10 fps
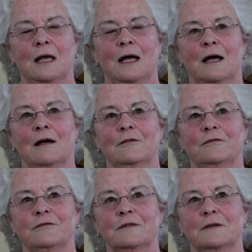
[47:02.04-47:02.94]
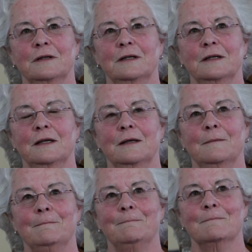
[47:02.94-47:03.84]
of
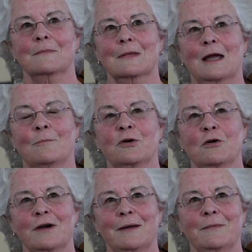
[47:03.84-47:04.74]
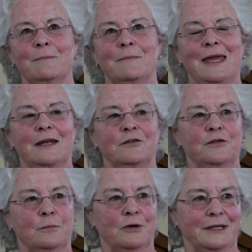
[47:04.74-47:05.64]
a program that
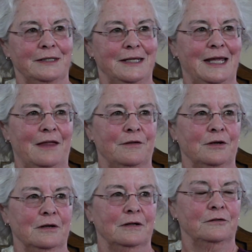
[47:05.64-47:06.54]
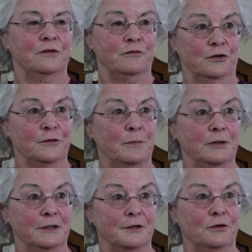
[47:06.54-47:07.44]
managed to bring together diverse
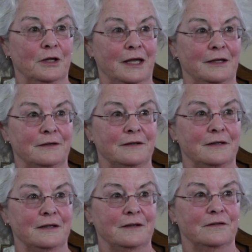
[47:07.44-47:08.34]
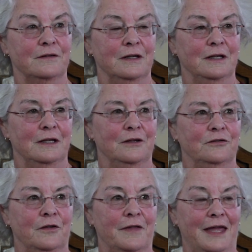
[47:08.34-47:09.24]
political entities.
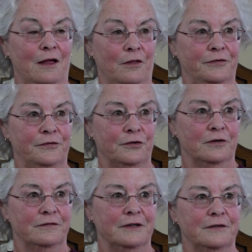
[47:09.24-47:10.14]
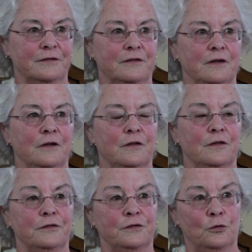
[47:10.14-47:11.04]
So the health service,
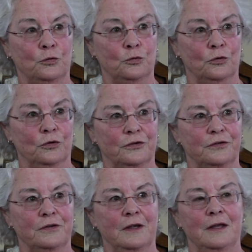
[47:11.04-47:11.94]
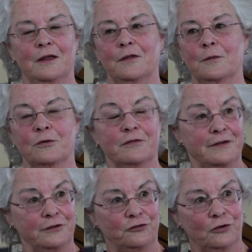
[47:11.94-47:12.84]
the schools, the
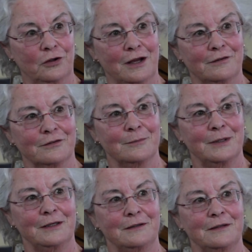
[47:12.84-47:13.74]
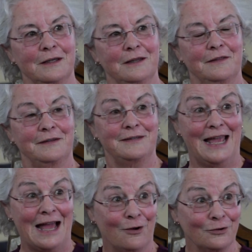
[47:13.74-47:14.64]
provincial government, the
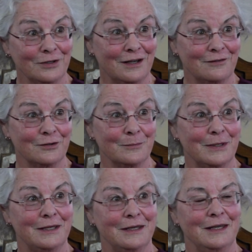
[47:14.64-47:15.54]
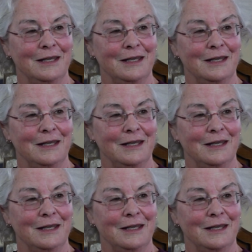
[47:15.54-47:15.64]
town government,